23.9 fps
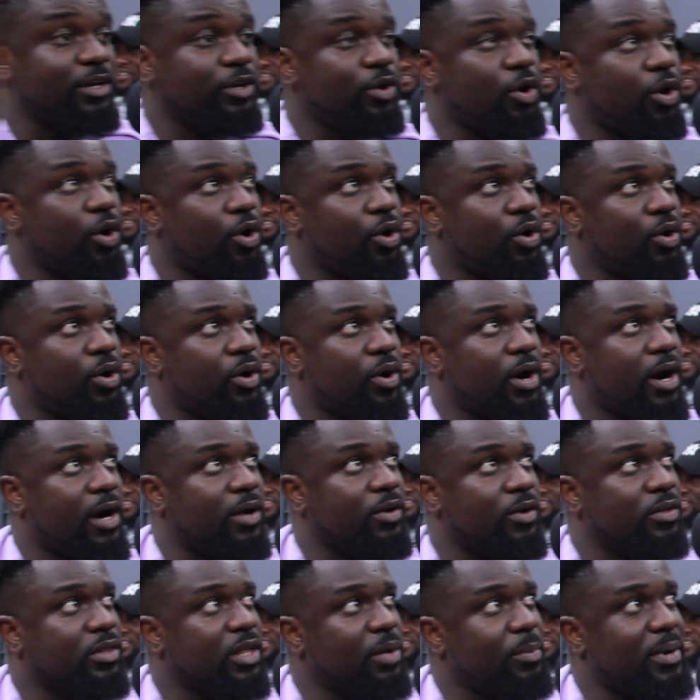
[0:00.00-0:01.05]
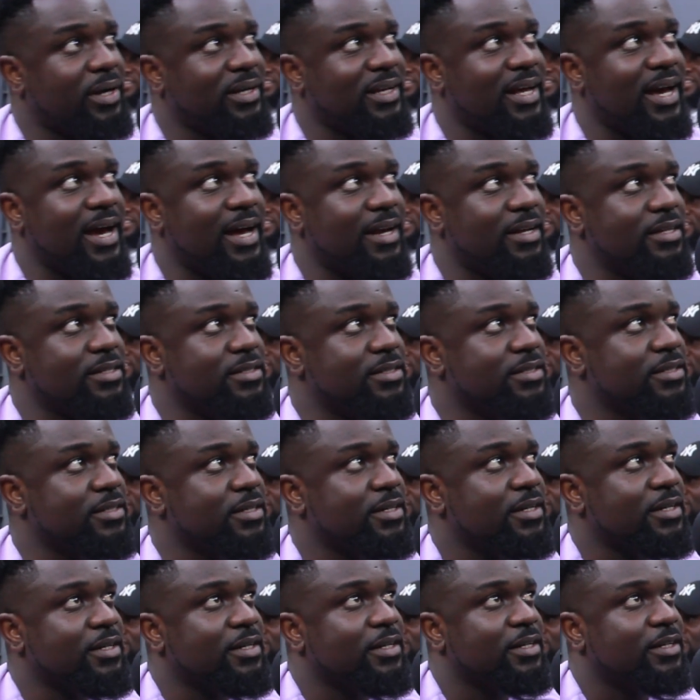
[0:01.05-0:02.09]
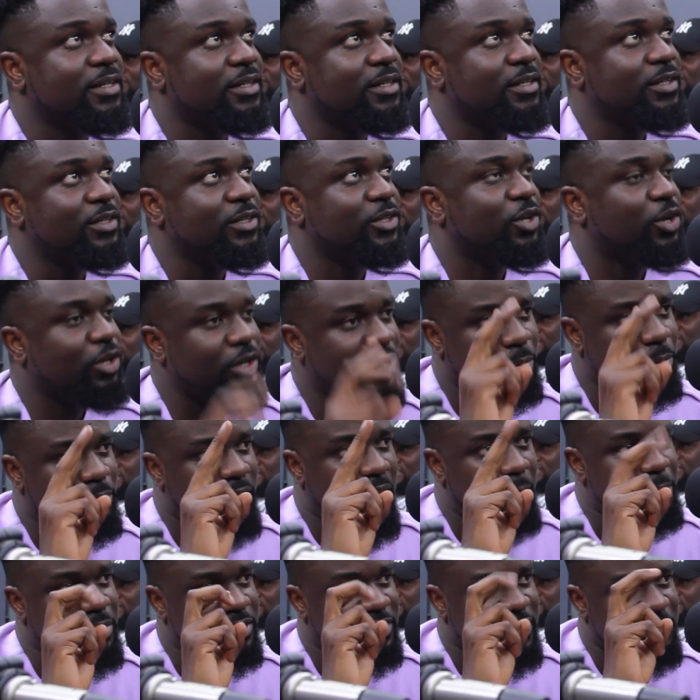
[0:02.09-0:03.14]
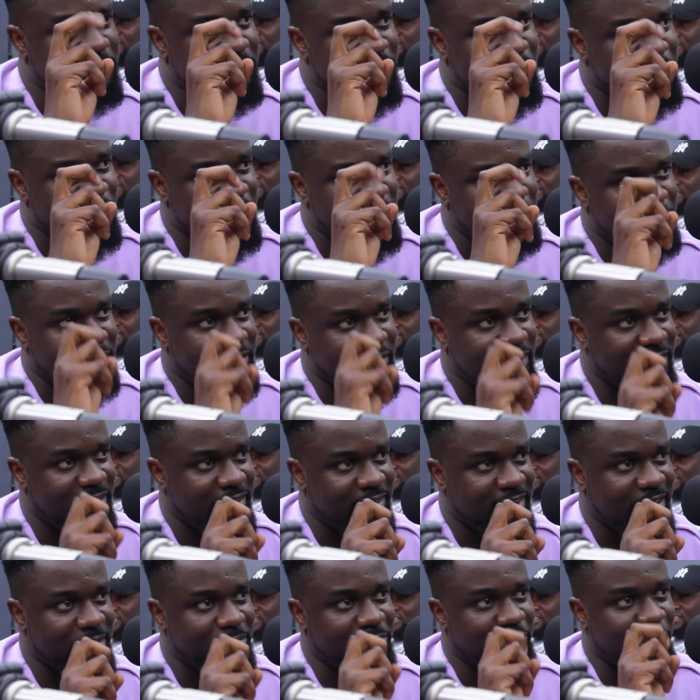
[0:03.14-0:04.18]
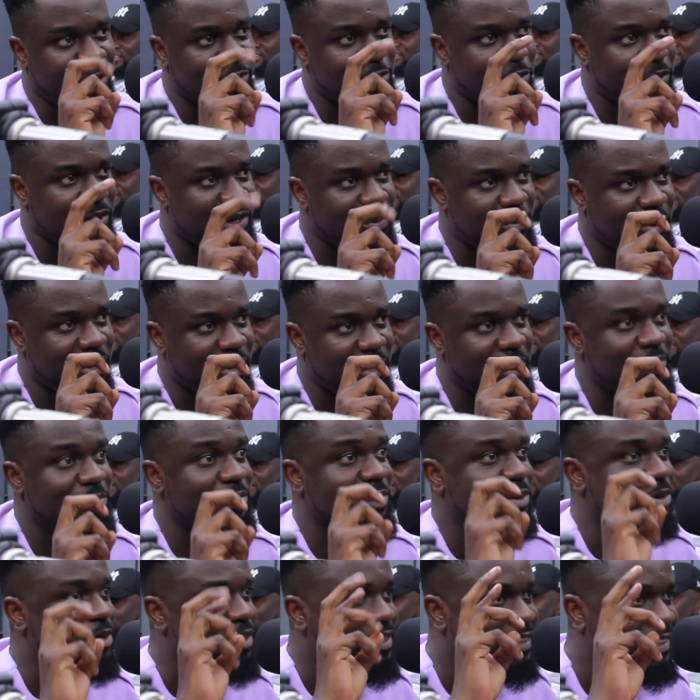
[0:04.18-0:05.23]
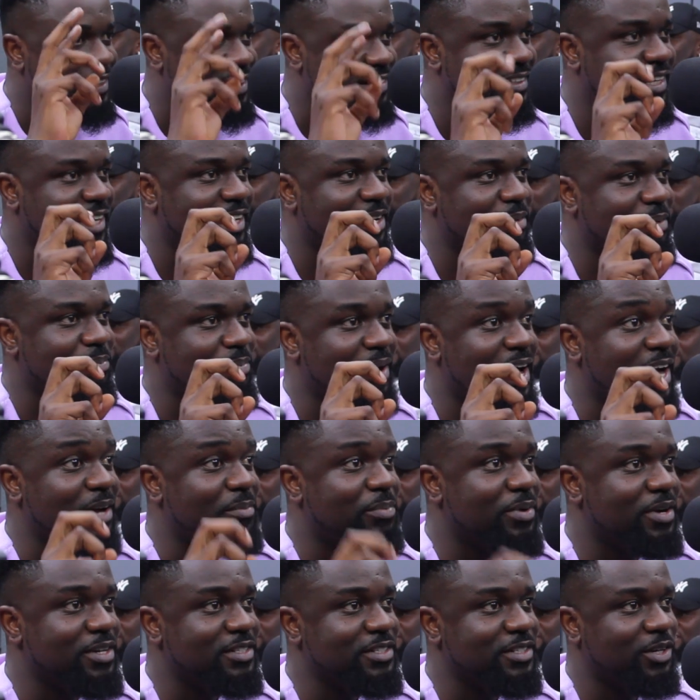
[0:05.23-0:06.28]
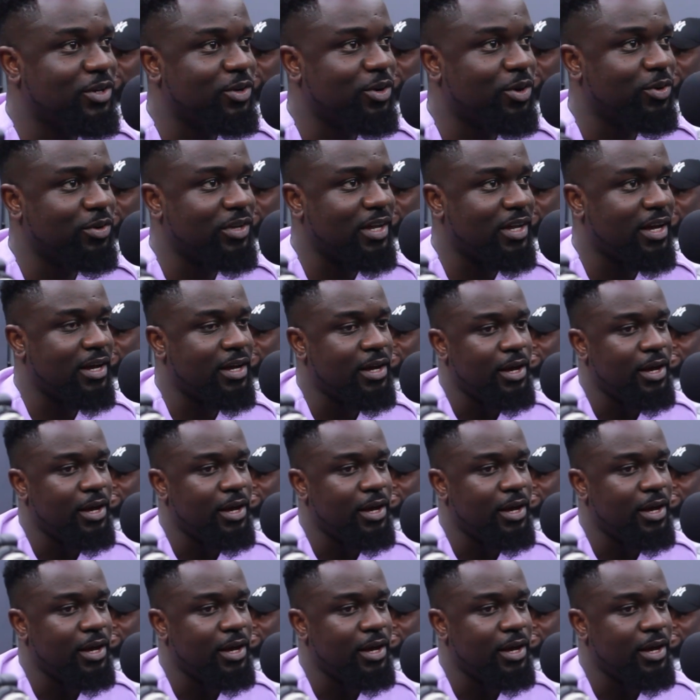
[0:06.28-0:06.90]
in all, I don't think my dad is, that perception shouldn't be there. I'm not talking about him because he's like a bad person and all that.